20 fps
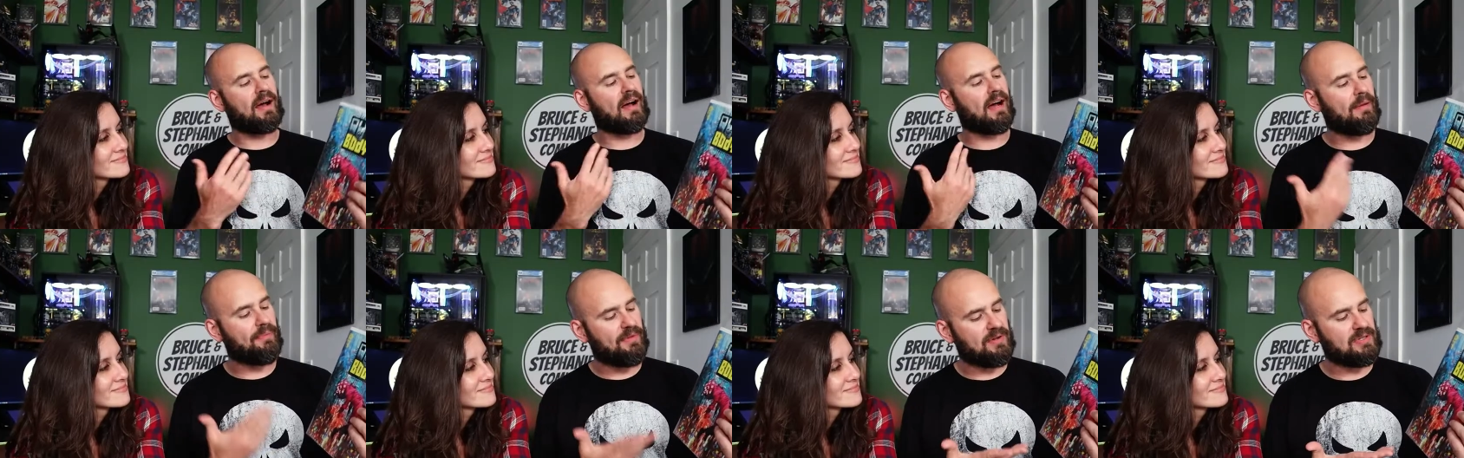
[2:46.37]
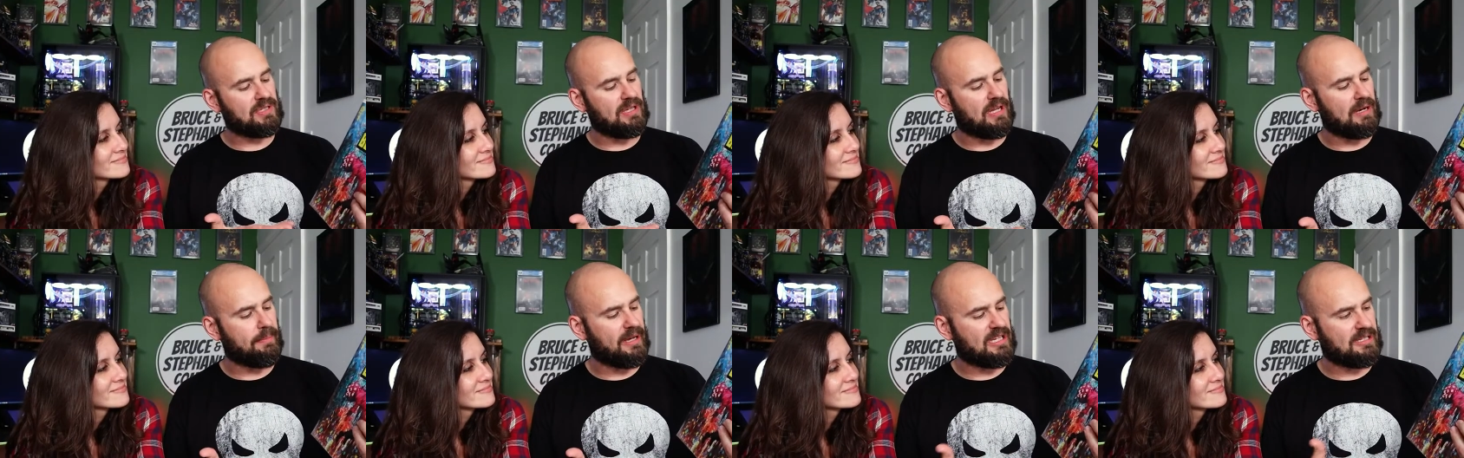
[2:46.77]
Speaker 1: Um, there's a
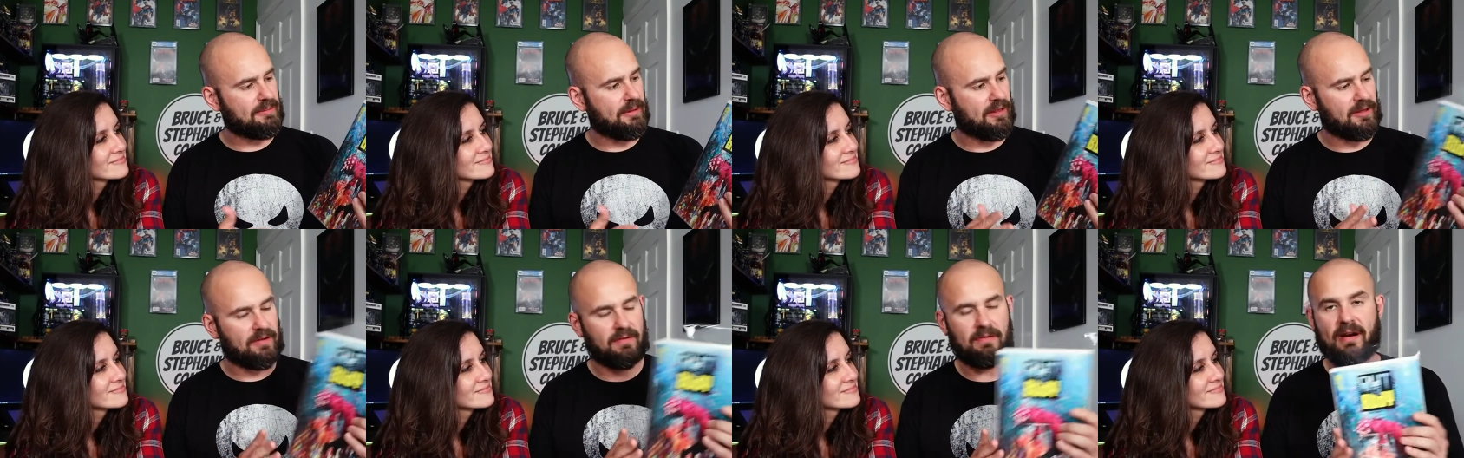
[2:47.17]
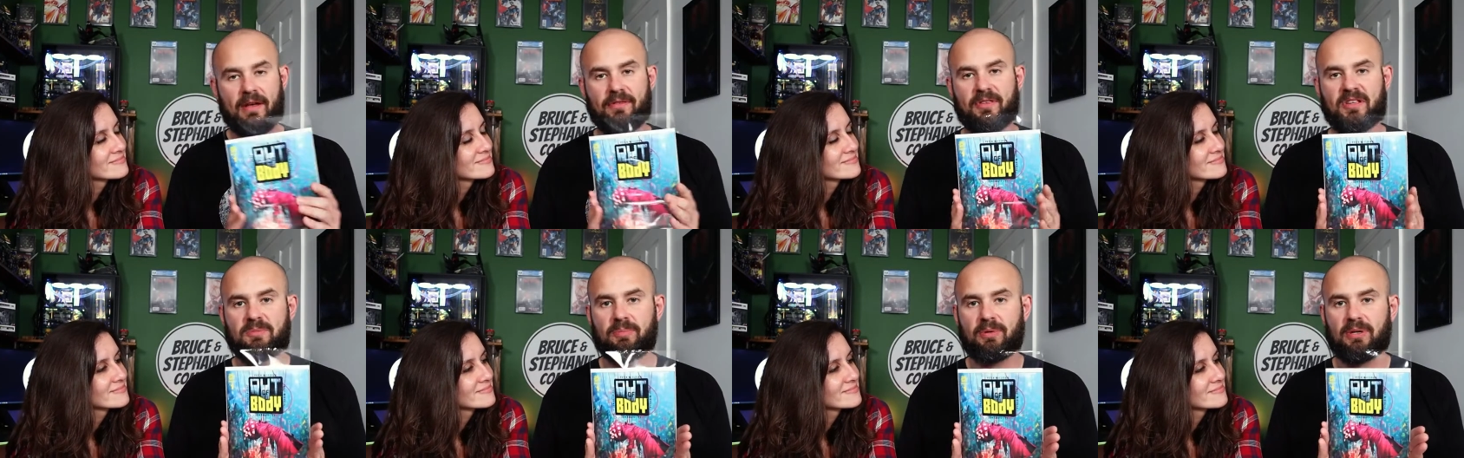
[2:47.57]
lot of buzz about around
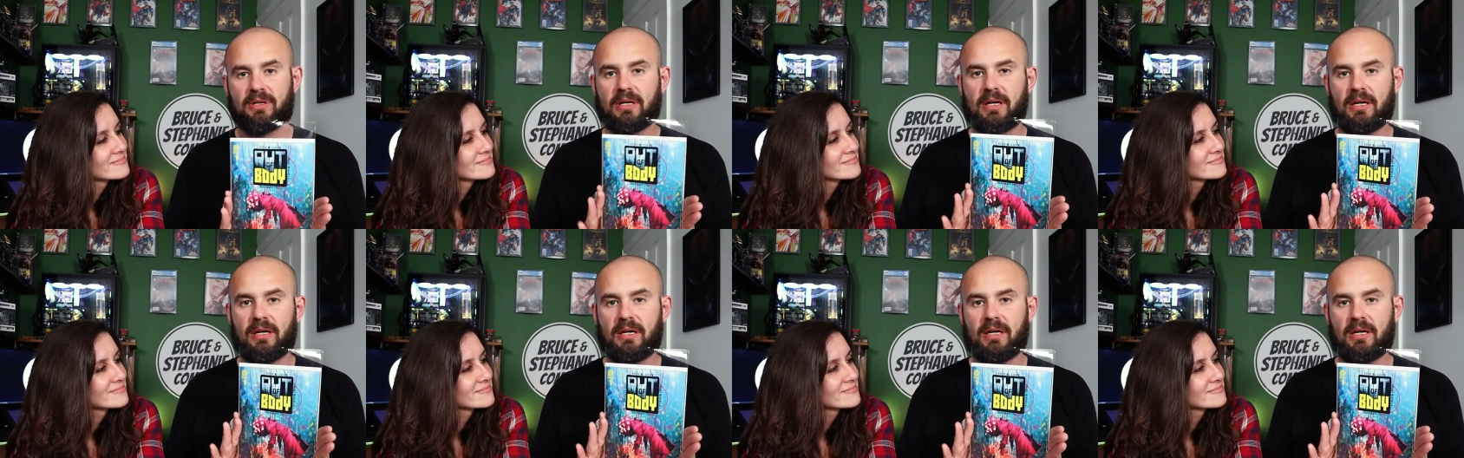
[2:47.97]
this book.